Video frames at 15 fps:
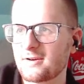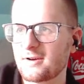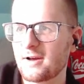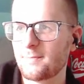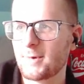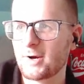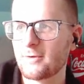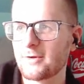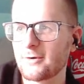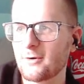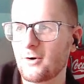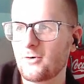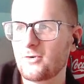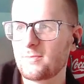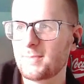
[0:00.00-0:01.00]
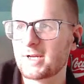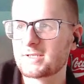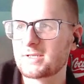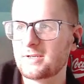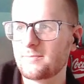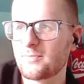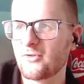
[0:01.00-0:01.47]
about their own
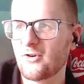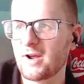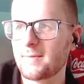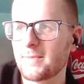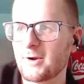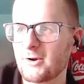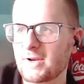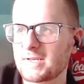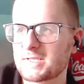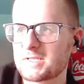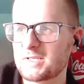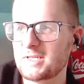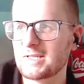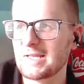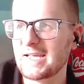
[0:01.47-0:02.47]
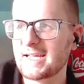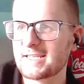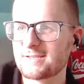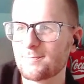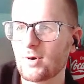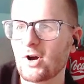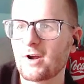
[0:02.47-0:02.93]
messy primary, see Lance
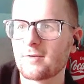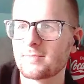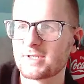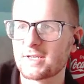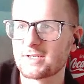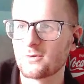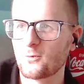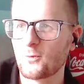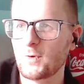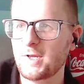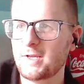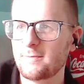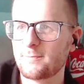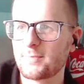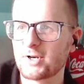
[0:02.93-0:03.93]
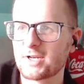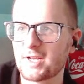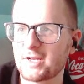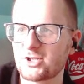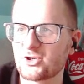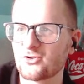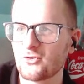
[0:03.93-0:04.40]
Bottoms as a weak
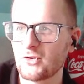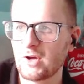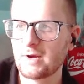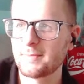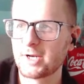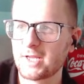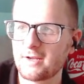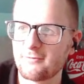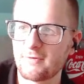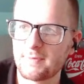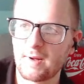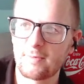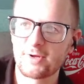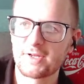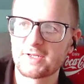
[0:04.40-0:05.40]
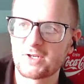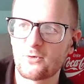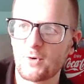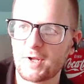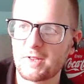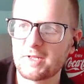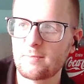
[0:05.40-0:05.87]
potential nominee. Republicans
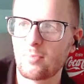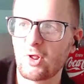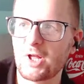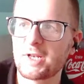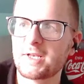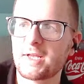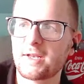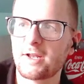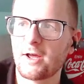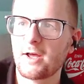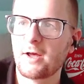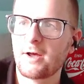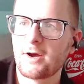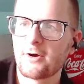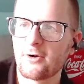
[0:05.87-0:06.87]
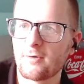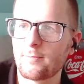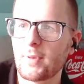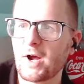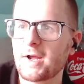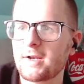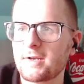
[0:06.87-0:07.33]
quickly blended her
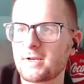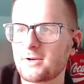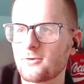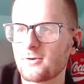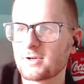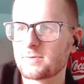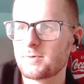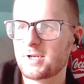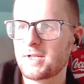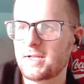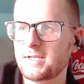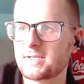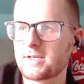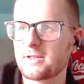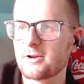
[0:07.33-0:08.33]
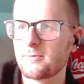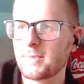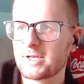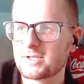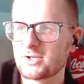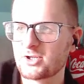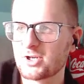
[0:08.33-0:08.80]
Biden endorsement into their
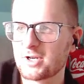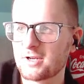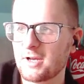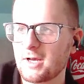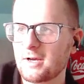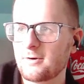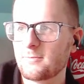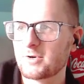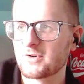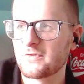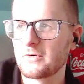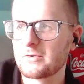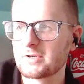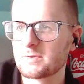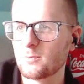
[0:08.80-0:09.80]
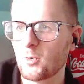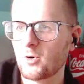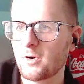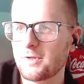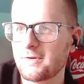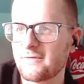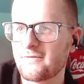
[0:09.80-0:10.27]
messaging, which focused more
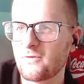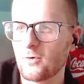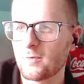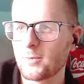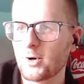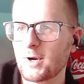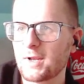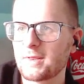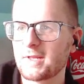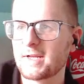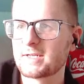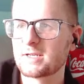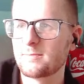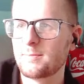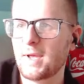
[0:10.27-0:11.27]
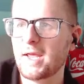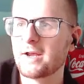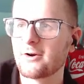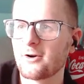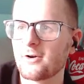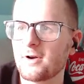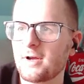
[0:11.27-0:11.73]
on the former Atlanta
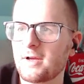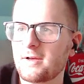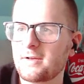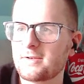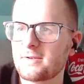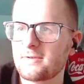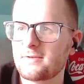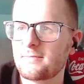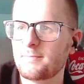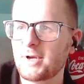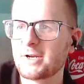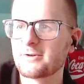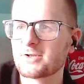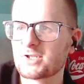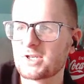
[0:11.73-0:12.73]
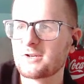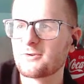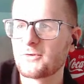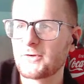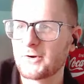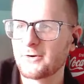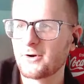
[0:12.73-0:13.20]
mayor's single
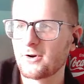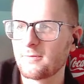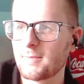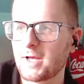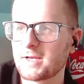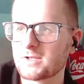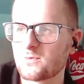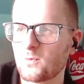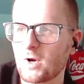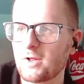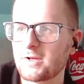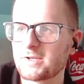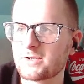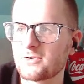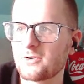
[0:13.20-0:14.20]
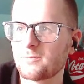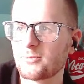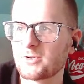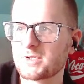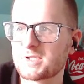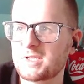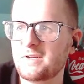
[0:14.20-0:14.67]
term, as well as her
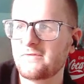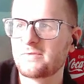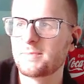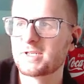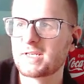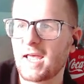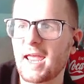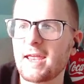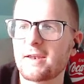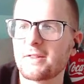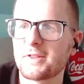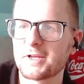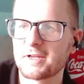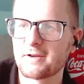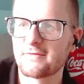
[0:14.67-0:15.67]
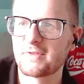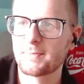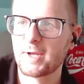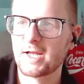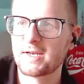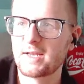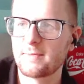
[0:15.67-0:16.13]
perceived mishandling of the
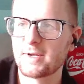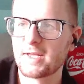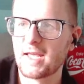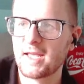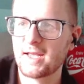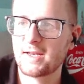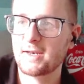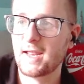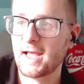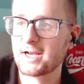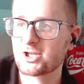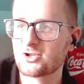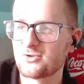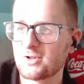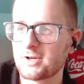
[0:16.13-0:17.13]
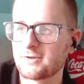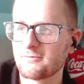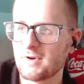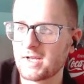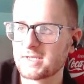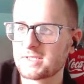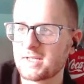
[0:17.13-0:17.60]
pandemic and national
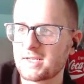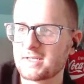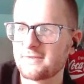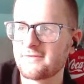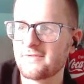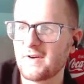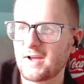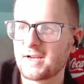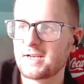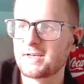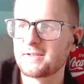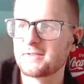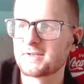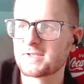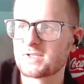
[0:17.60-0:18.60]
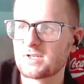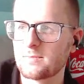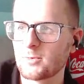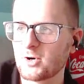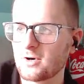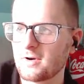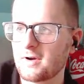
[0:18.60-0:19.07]
unrest that defined the
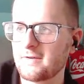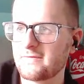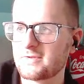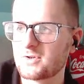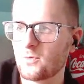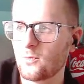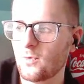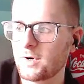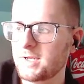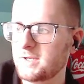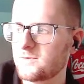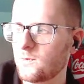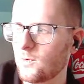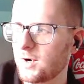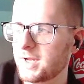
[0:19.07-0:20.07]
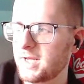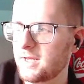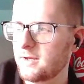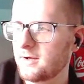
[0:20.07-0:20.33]
summer of 2020.